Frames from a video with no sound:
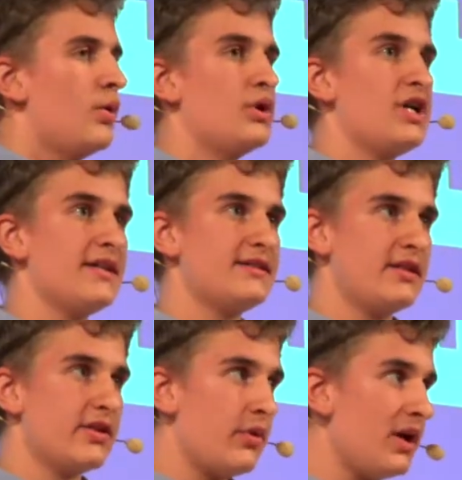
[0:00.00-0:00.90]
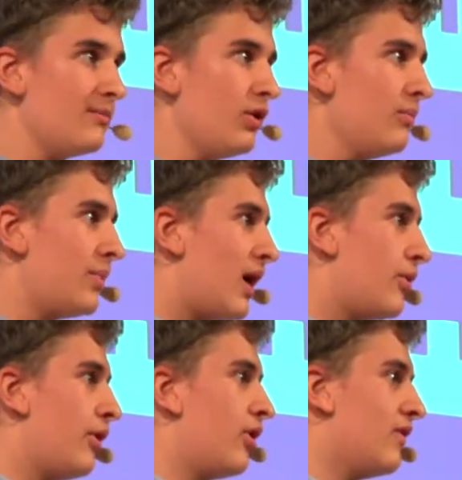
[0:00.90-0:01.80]
which has the incredible
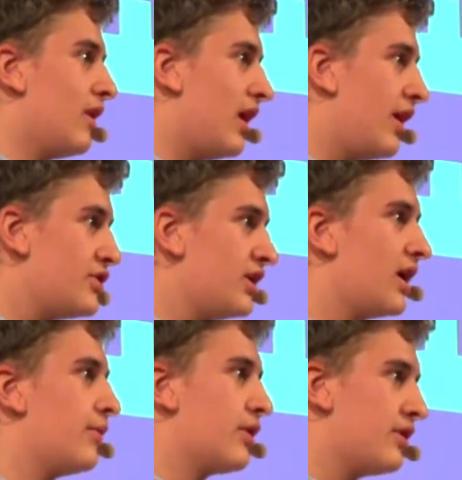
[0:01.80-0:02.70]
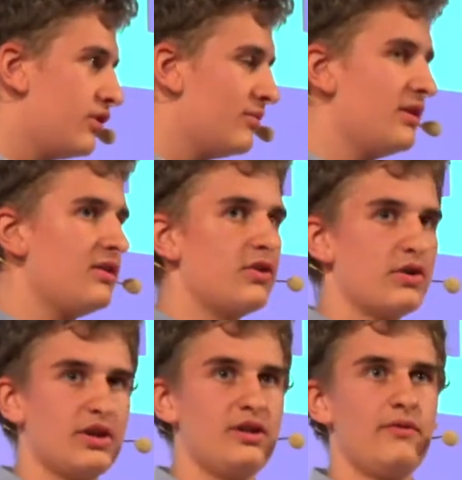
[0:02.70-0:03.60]
power of enlarging our human
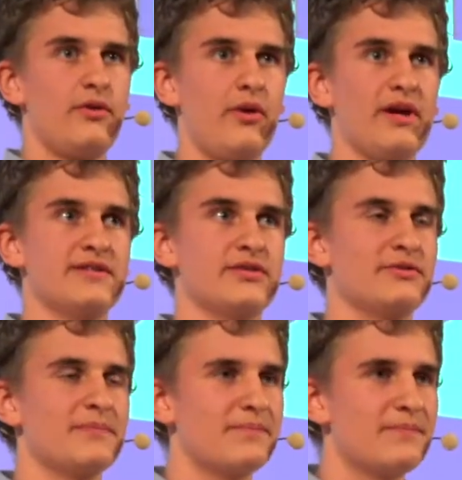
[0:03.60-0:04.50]
cognitive horizons.